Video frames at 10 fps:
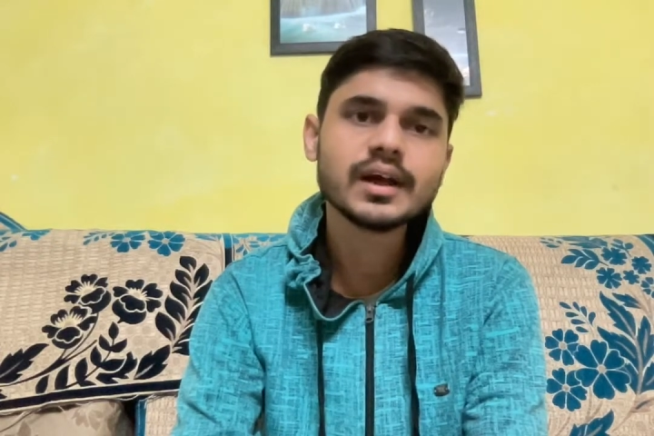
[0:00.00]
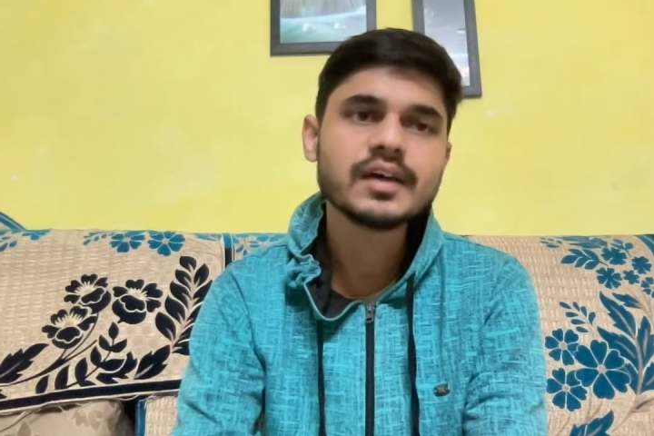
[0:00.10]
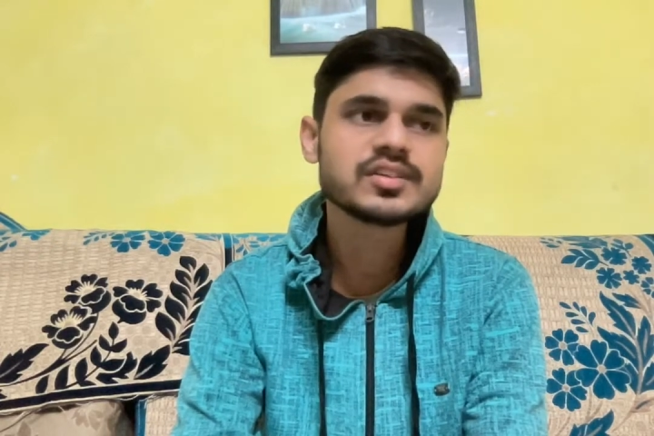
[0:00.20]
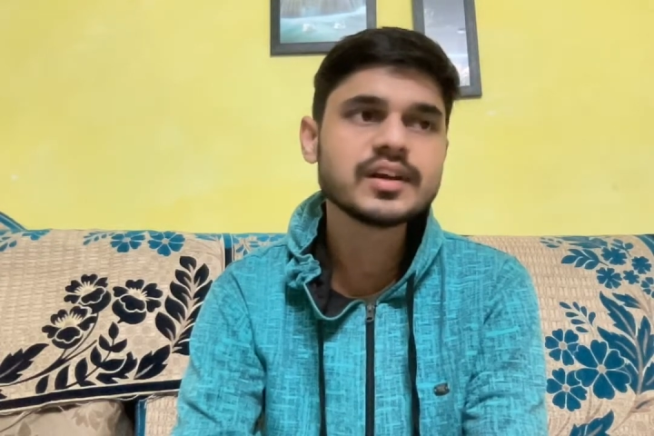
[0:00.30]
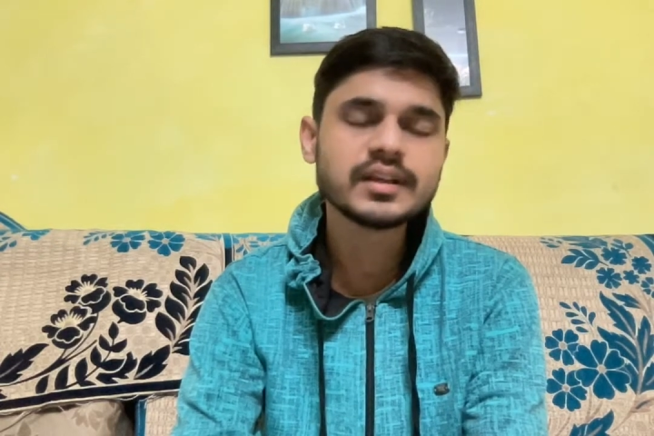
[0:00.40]

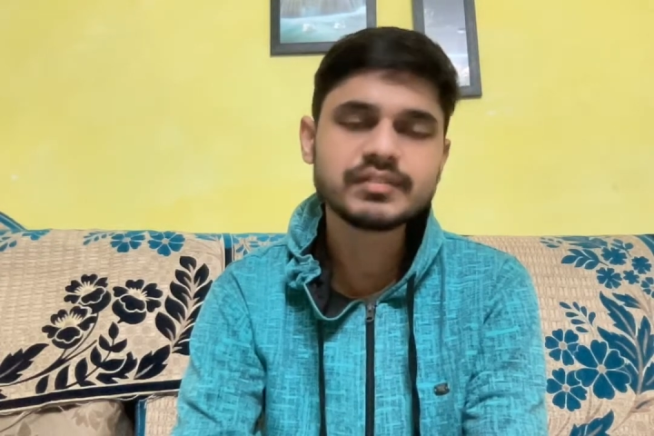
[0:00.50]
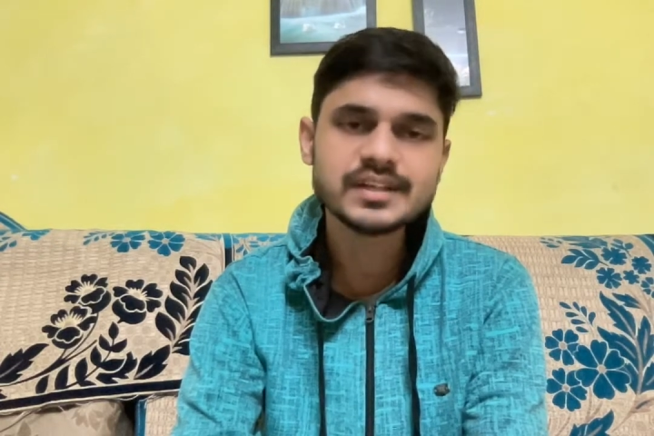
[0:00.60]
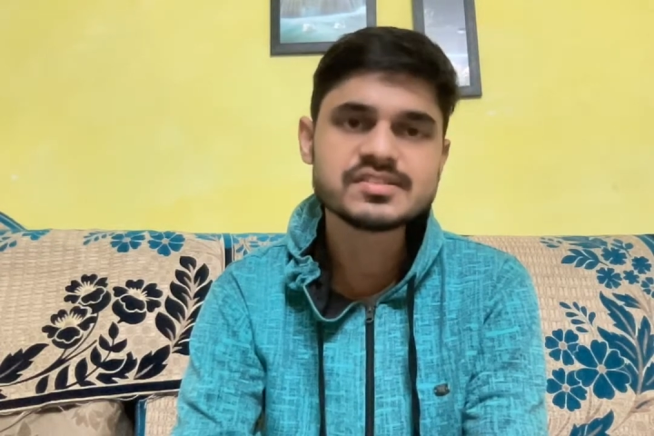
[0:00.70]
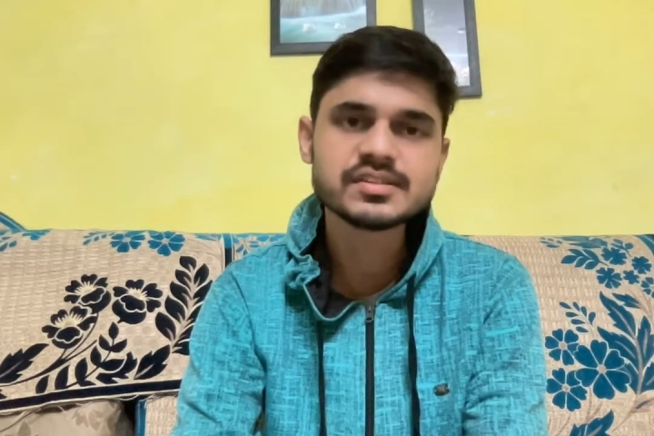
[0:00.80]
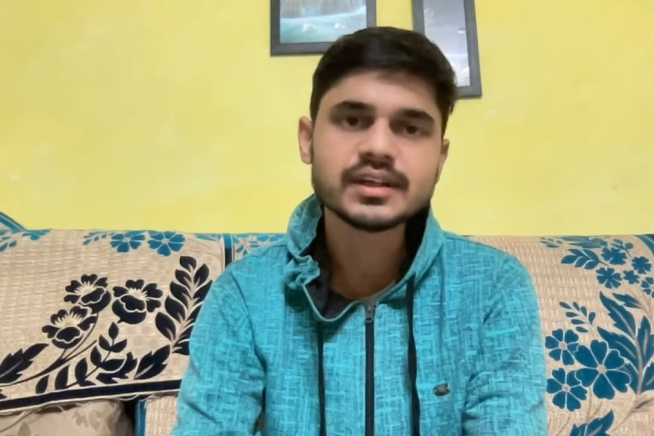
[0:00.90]

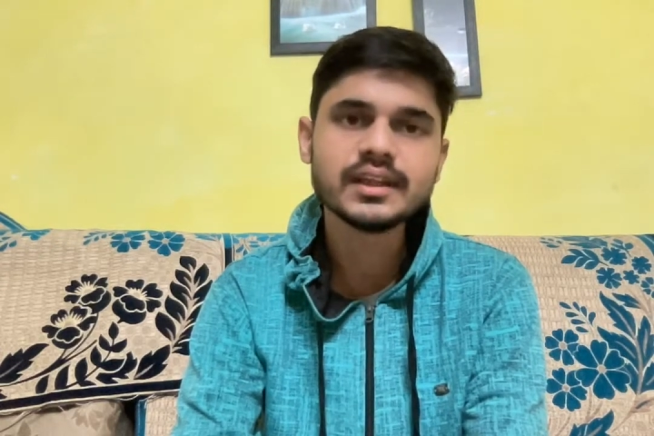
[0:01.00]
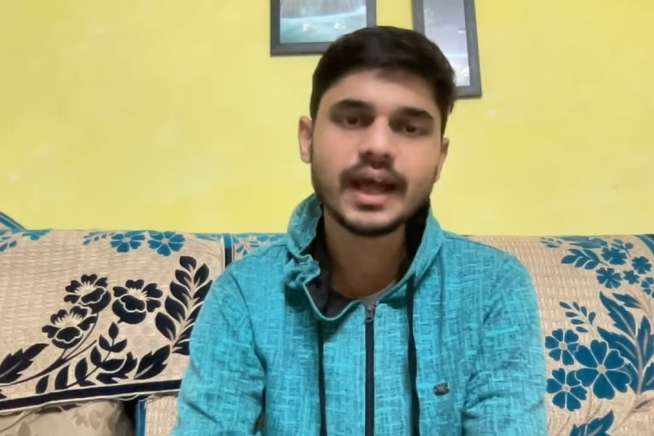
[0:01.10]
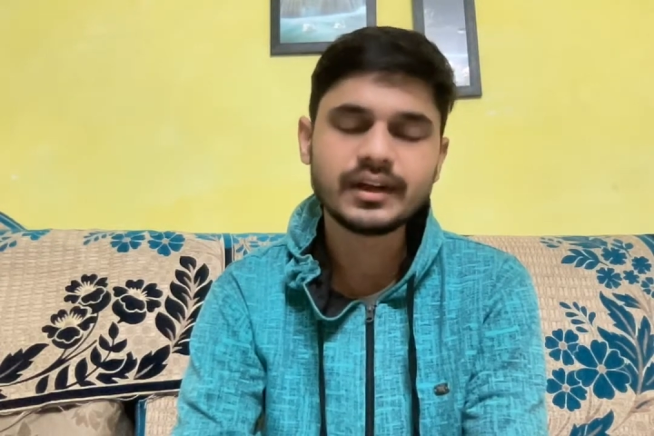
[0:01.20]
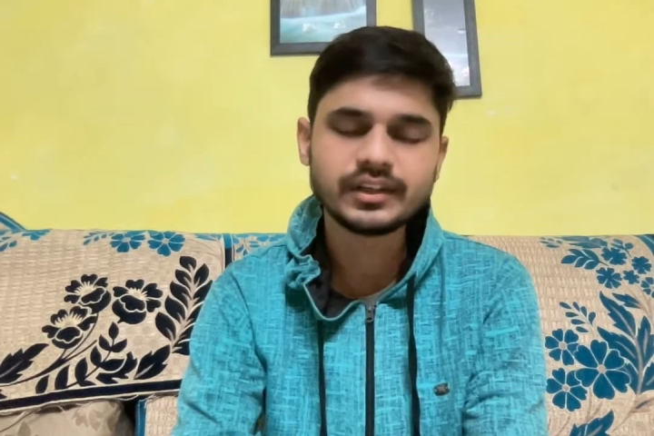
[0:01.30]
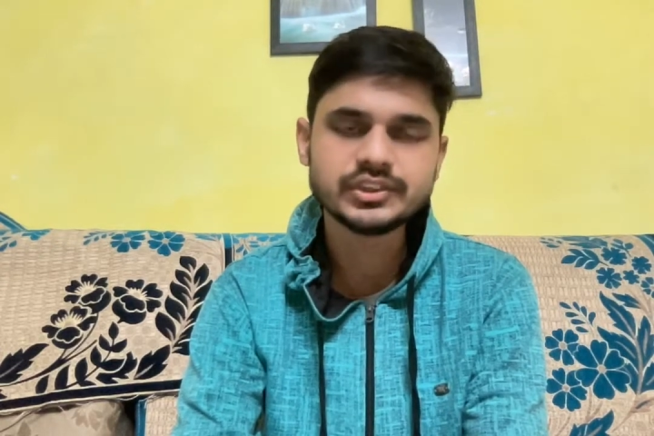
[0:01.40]
assertiveness in
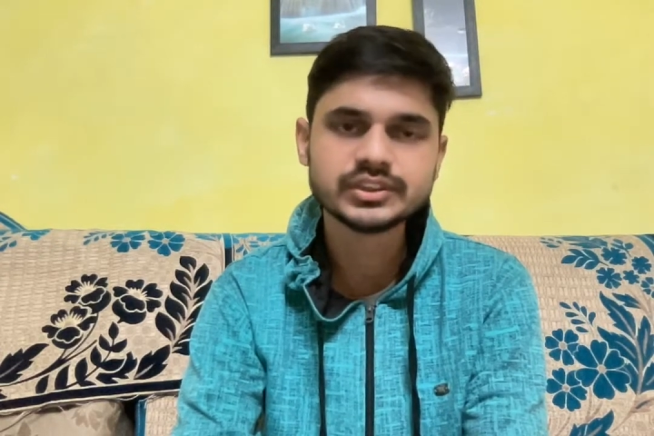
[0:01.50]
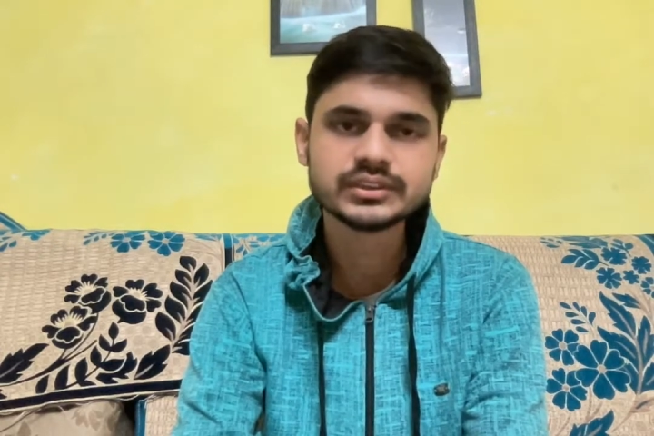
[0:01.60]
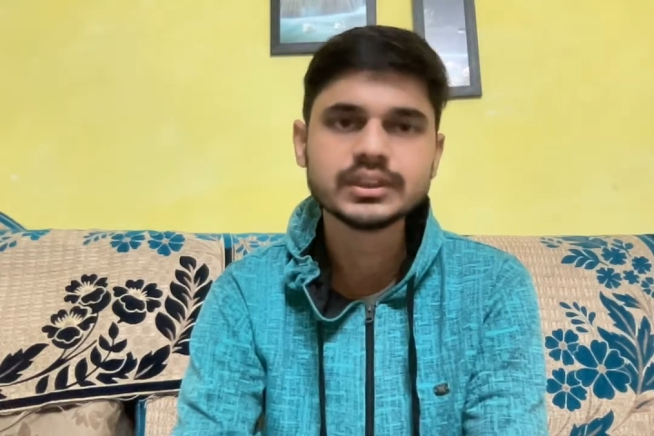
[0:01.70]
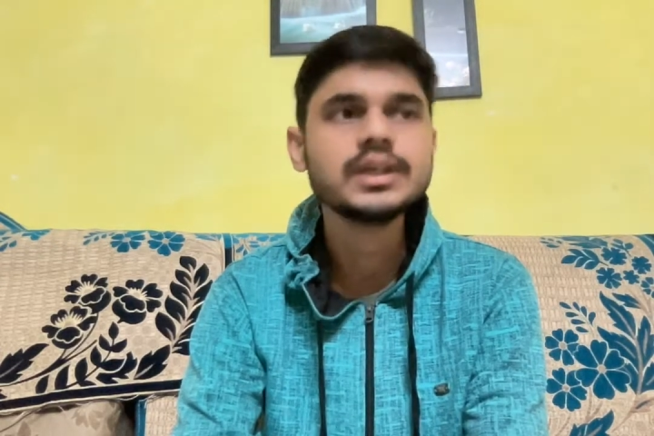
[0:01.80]
that region.